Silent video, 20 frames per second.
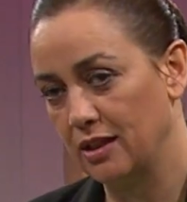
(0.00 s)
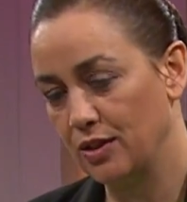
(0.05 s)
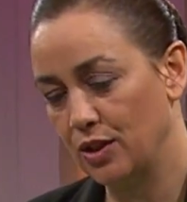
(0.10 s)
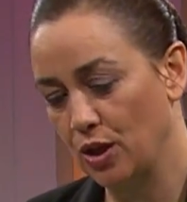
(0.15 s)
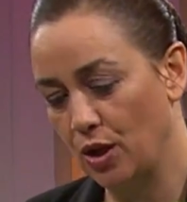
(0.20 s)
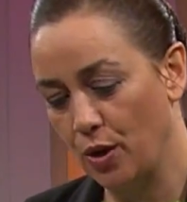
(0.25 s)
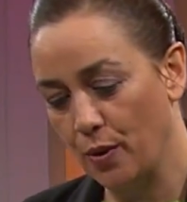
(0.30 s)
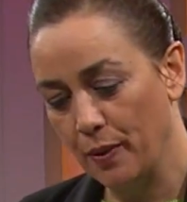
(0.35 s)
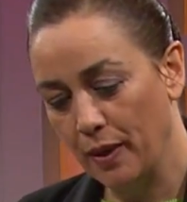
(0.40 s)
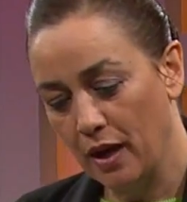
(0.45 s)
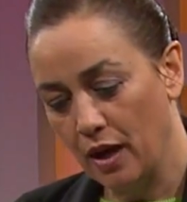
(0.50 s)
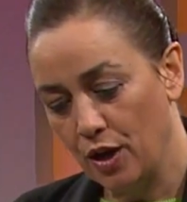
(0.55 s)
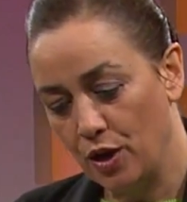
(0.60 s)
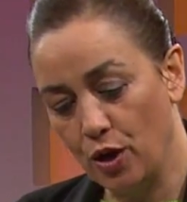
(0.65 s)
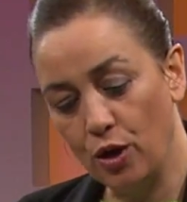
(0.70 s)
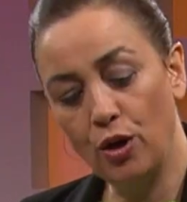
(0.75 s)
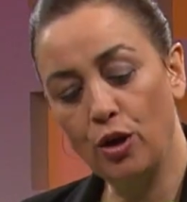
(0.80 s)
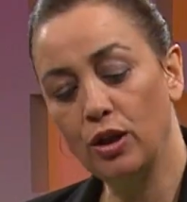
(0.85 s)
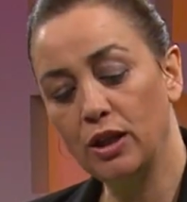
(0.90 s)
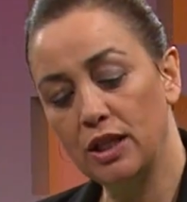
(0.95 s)
So
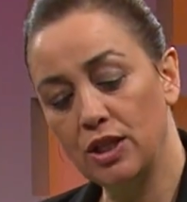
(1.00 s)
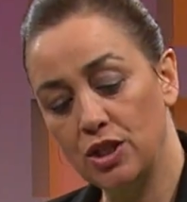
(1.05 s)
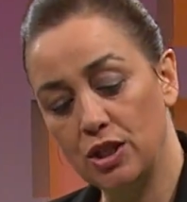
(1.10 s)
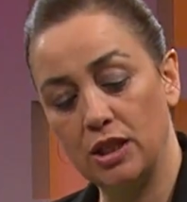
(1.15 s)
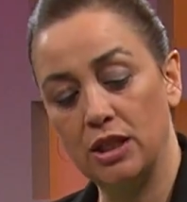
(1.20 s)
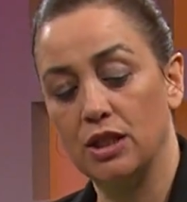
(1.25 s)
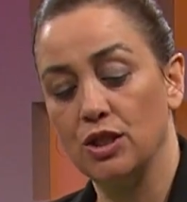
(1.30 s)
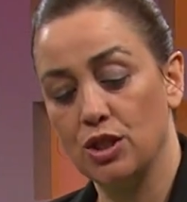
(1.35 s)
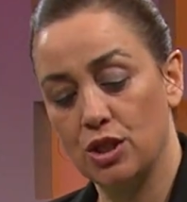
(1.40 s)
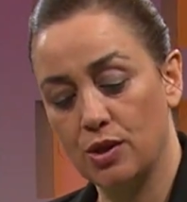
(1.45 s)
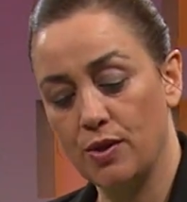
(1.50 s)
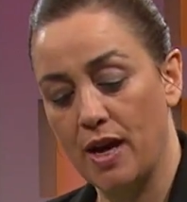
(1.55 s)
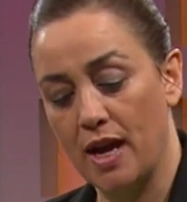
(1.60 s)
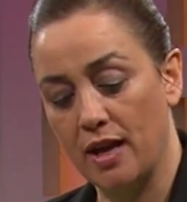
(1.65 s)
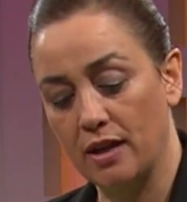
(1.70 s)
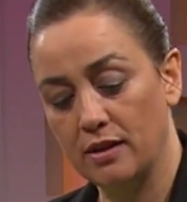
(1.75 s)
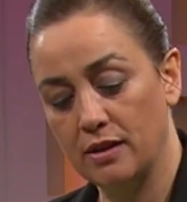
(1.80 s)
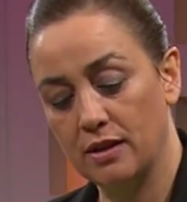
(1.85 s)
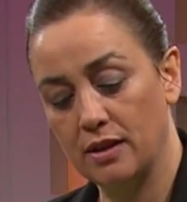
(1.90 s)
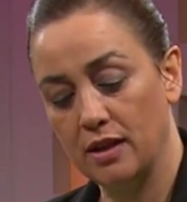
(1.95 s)
not only is she
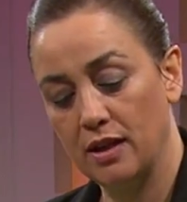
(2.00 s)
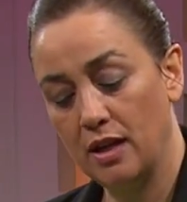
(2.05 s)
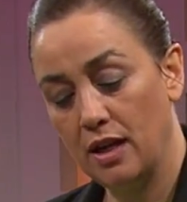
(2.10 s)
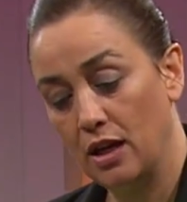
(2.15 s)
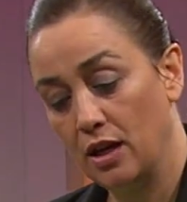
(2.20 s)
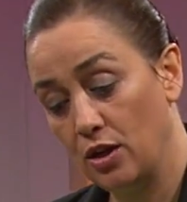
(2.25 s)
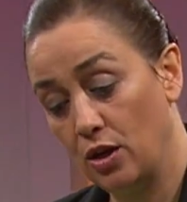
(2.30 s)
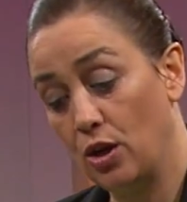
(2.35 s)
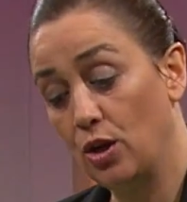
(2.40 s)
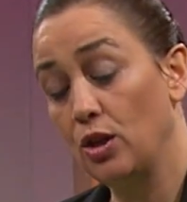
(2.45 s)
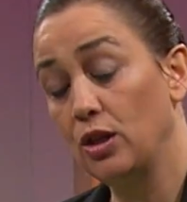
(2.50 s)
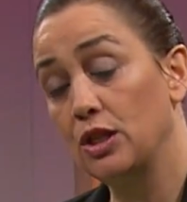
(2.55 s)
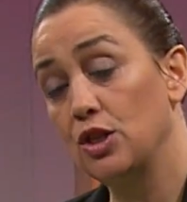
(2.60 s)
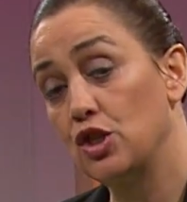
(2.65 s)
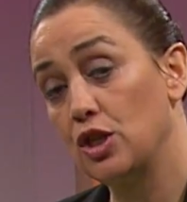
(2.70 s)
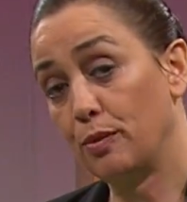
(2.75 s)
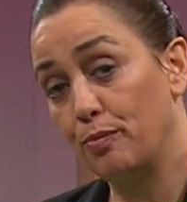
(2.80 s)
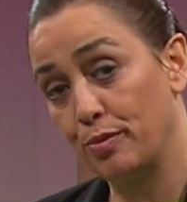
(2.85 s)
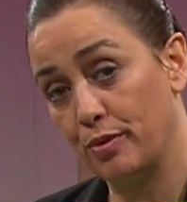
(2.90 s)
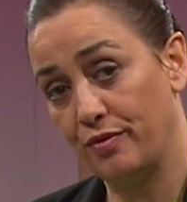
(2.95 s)
distressed, not only is
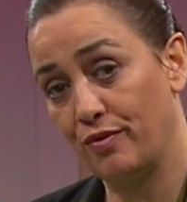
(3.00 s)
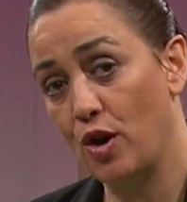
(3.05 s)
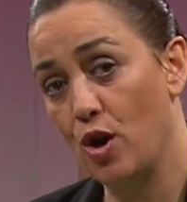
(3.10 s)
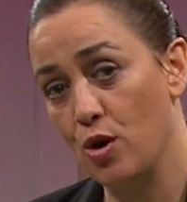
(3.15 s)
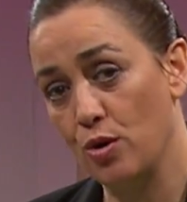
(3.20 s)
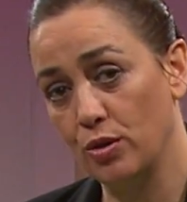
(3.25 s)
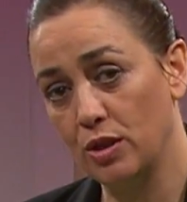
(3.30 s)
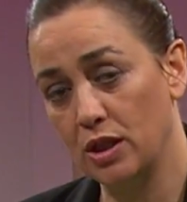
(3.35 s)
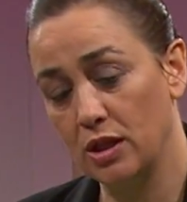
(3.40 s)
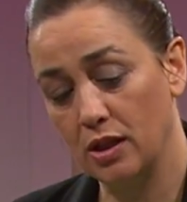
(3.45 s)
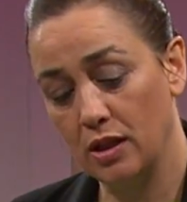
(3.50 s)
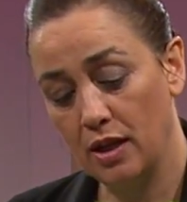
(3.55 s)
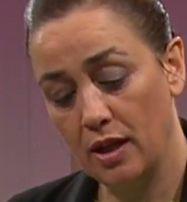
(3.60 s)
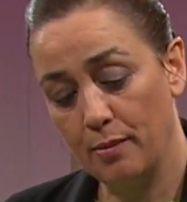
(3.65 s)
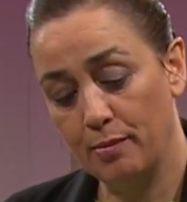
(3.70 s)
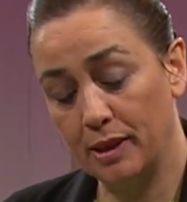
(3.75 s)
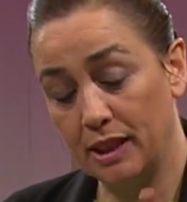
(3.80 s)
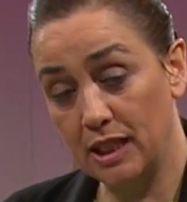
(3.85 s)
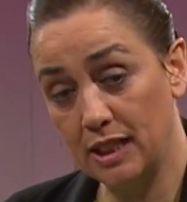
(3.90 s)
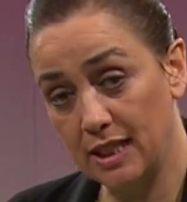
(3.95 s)
she provoked,
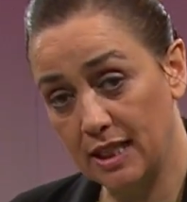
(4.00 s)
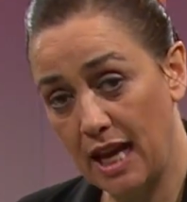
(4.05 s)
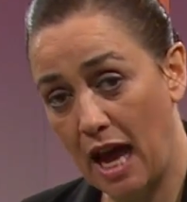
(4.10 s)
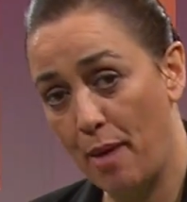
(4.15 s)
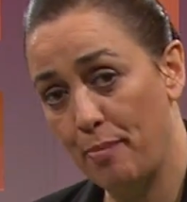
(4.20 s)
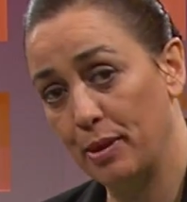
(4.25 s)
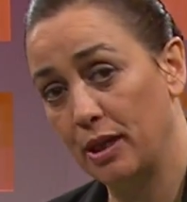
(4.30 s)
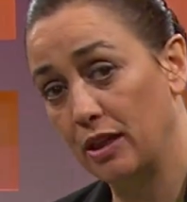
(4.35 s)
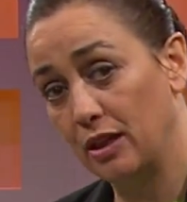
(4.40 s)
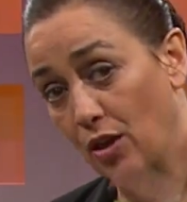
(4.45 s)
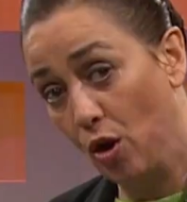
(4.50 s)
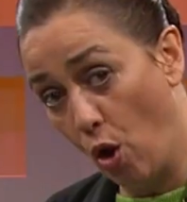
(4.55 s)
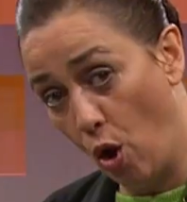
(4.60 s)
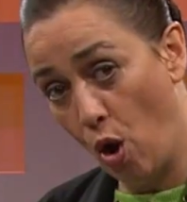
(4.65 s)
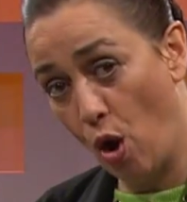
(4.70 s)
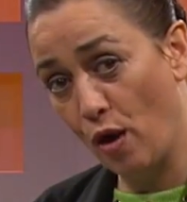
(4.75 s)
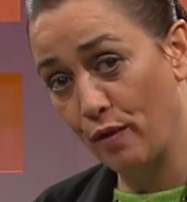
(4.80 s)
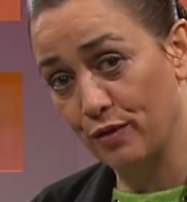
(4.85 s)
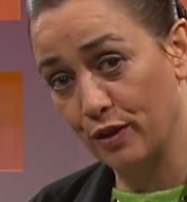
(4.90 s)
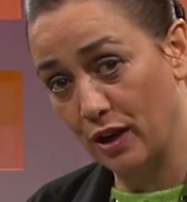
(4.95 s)
but this is happening
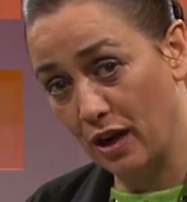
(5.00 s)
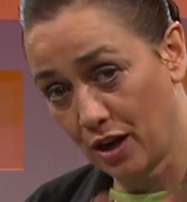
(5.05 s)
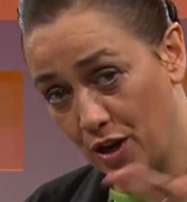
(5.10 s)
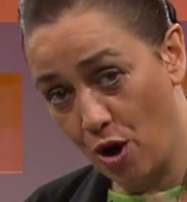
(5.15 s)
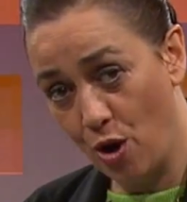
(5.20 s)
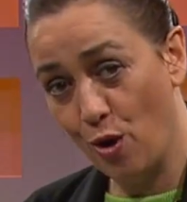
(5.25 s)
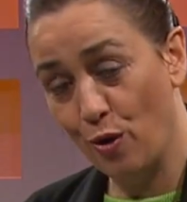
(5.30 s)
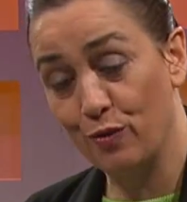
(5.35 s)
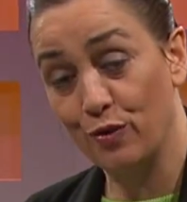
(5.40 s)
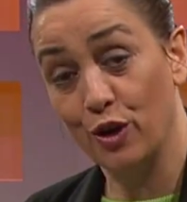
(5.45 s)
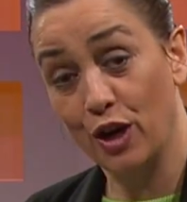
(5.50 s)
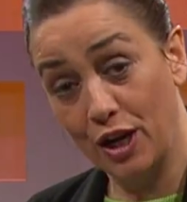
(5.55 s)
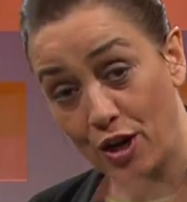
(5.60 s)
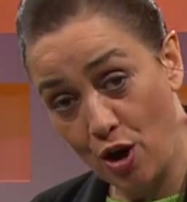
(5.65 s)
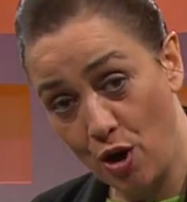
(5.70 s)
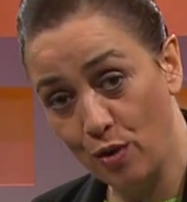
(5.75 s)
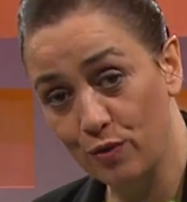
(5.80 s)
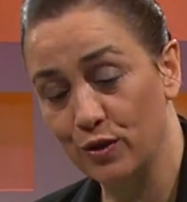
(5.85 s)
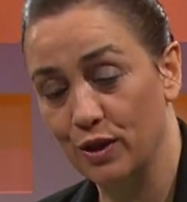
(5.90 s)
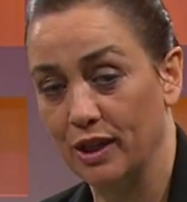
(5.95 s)
over and over and
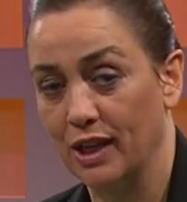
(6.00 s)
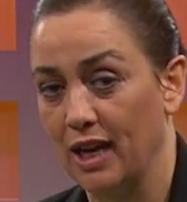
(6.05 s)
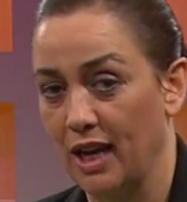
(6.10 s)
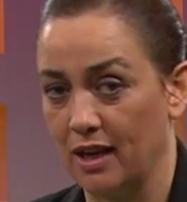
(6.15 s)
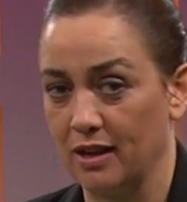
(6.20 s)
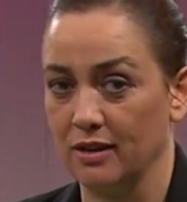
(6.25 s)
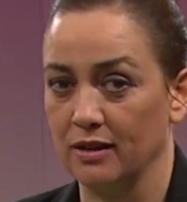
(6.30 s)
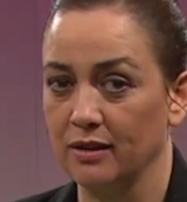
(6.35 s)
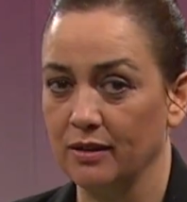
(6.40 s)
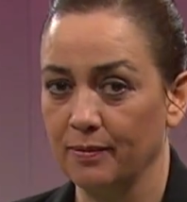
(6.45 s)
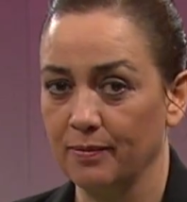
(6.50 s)
over again.